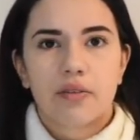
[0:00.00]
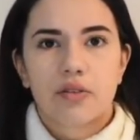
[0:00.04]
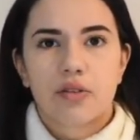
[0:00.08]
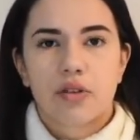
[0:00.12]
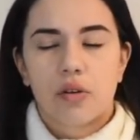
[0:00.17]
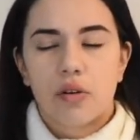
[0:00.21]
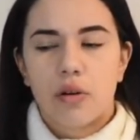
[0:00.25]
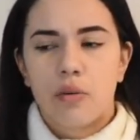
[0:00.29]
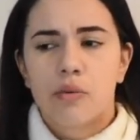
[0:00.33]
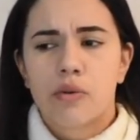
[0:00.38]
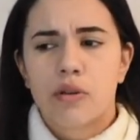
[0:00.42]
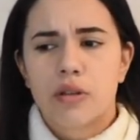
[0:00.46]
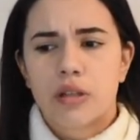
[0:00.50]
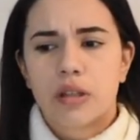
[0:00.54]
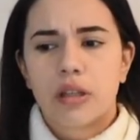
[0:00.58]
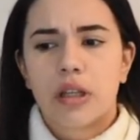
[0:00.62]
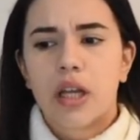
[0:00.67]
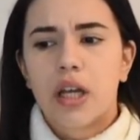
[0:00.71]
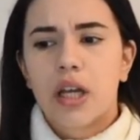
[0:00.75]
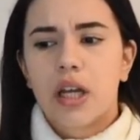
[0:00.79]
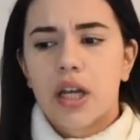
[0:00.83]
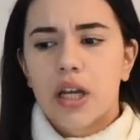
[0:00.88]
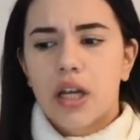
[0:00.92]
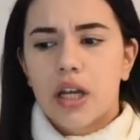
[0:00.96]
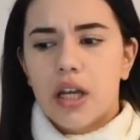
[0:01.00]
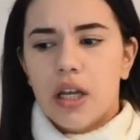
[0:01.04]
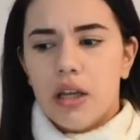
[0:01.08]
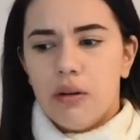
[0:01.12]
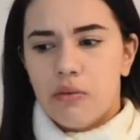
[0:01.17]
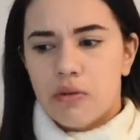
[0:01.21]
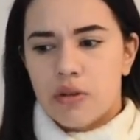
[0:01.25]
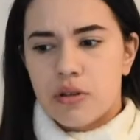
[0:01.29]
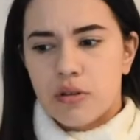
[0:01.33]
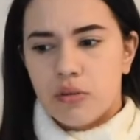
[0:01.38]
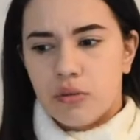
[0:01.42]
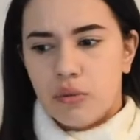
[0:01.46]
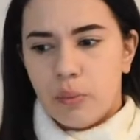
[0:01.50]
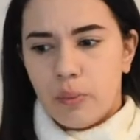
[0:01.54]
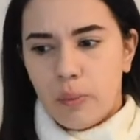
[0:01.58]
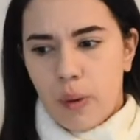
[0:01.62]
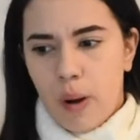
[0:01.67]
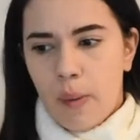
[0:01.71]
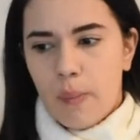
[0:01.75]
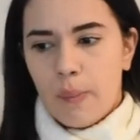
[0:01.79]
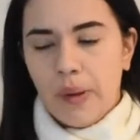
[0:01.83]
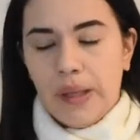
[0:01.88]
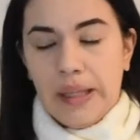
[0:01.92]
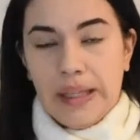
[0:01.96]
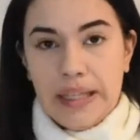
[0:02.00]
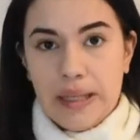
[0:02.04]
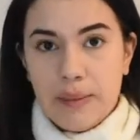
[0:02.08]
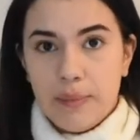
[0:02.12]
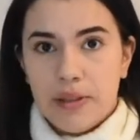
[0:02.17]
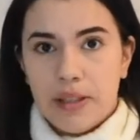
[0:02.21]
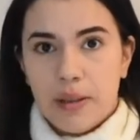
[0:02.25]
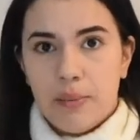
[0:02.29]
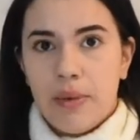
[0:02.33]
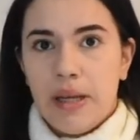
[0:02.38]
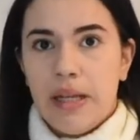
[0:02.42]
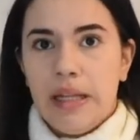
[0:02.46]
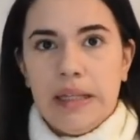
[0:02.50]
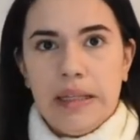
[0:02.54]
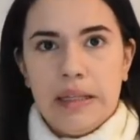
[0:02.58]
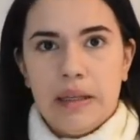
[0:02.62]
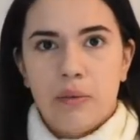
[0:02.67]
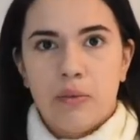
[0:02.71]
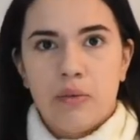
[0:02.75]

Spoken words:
So it wasn't to pump and keep the milk,